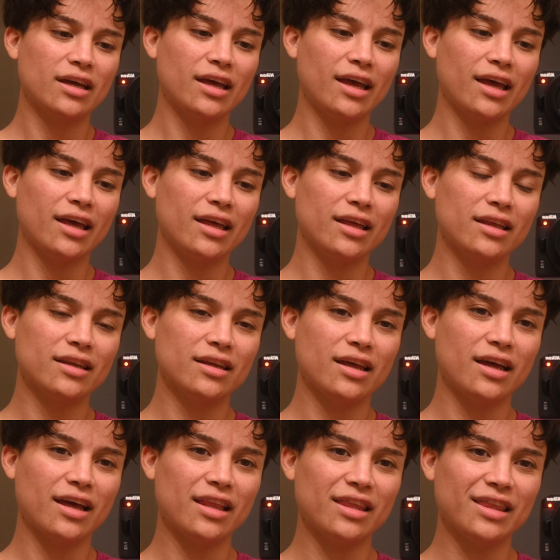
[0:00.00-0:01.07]

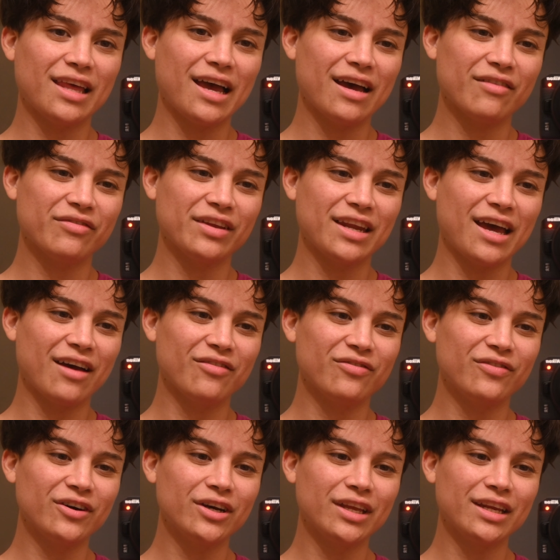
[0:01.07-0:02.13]
and laugh and have
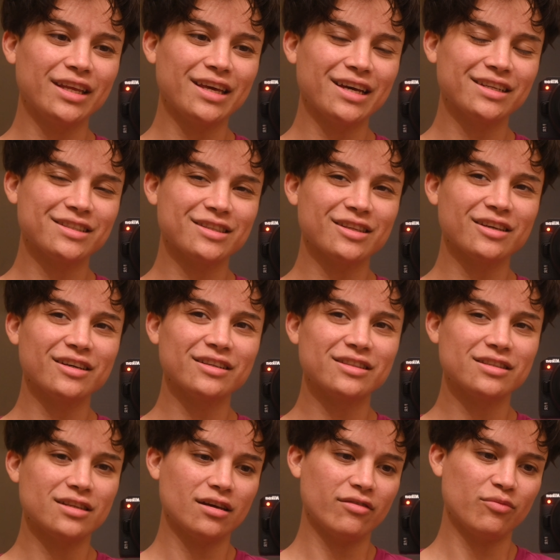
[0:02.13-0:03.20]
fun. Yes, the good
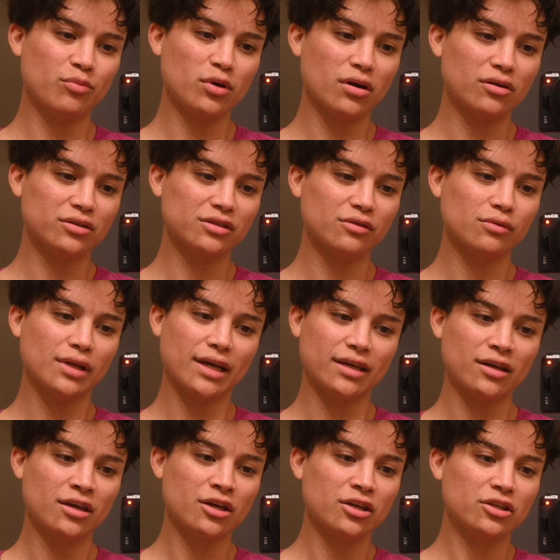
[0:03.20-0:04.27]
stuff, but also
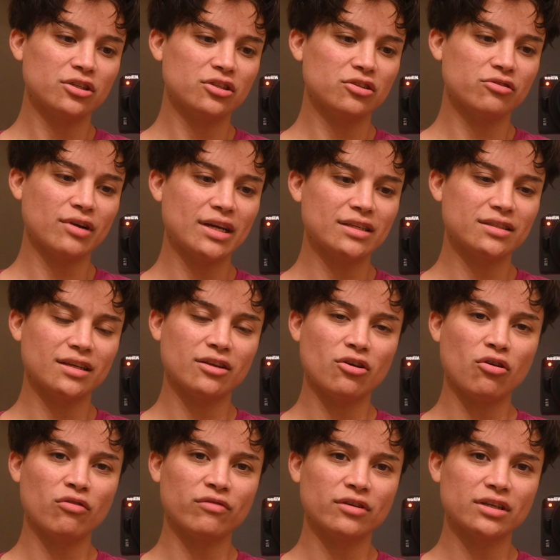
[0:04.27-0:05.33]
like stress and
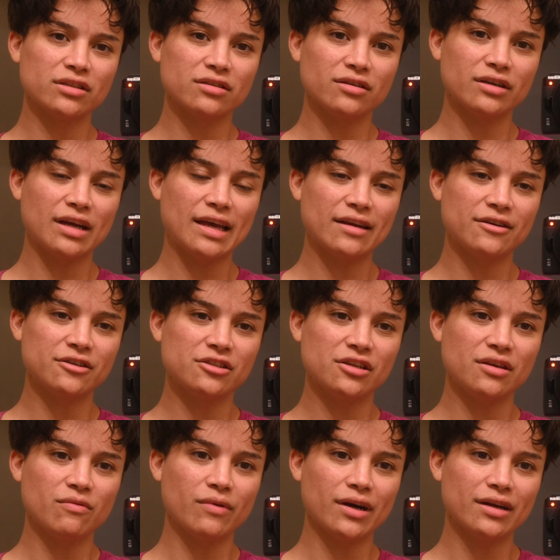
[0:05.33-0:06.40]
overexert
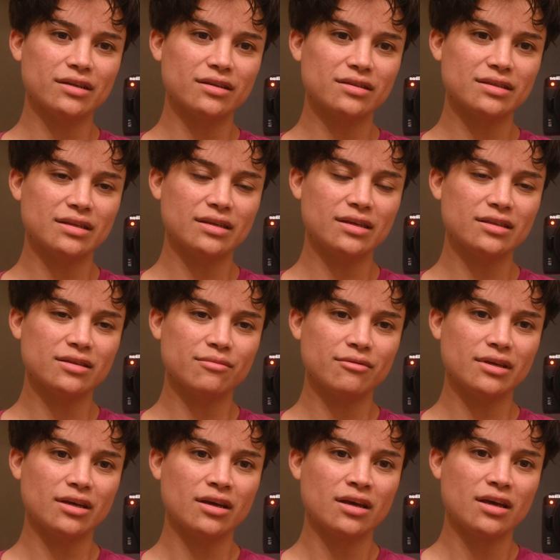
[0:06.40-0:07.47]
energy where it doesn't need to
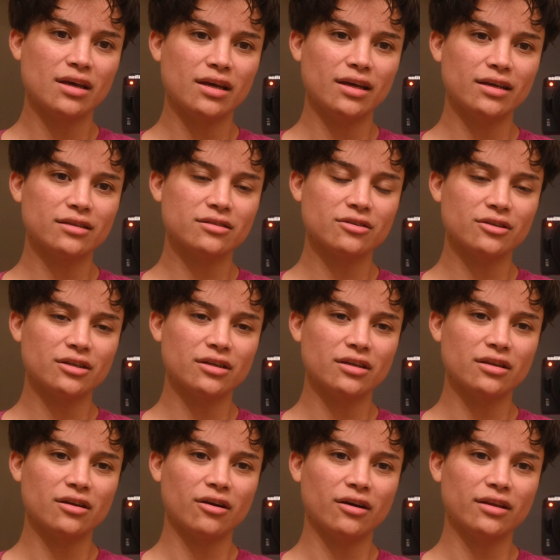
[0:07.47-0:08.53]
be
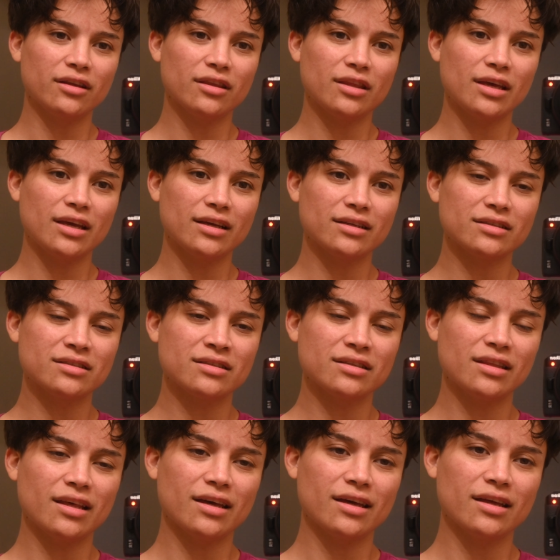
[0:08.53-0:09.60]
exerted on things
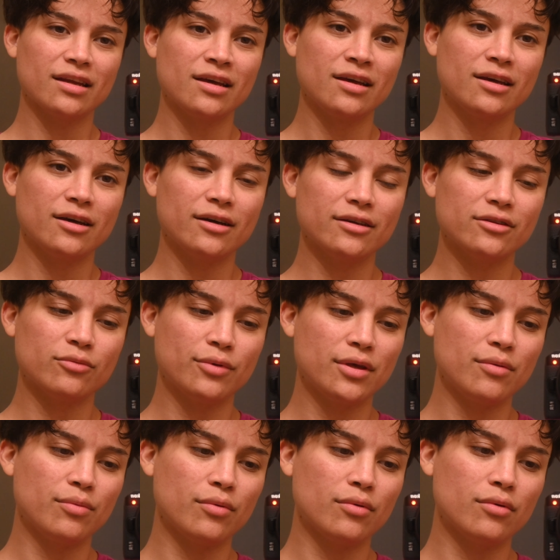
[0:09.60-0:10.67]
that other
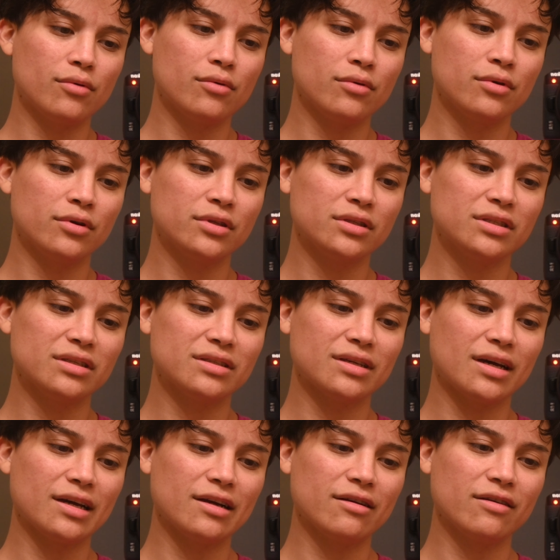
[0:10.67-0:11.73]
people
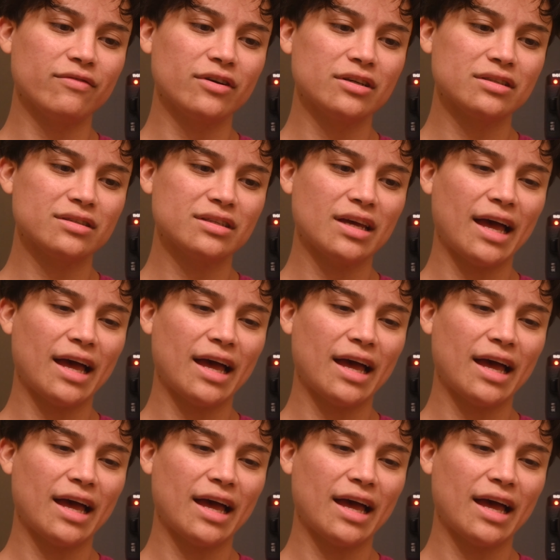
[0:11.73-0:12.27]
desire of us to